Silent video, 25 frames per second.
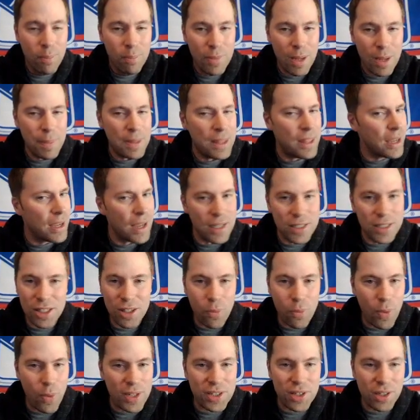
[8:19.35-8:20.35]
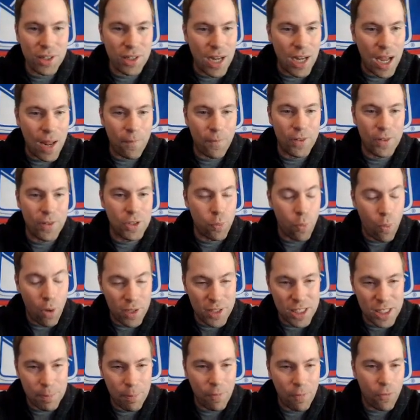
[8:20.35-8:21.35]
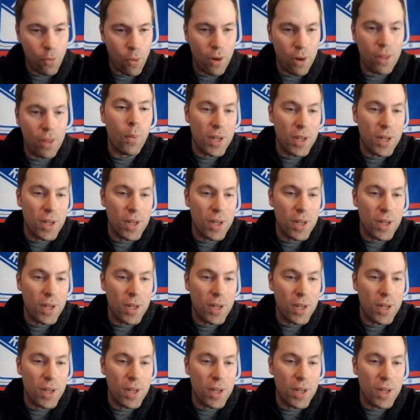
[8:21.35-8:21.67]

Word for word: Maybe they got to the Western Conference once before,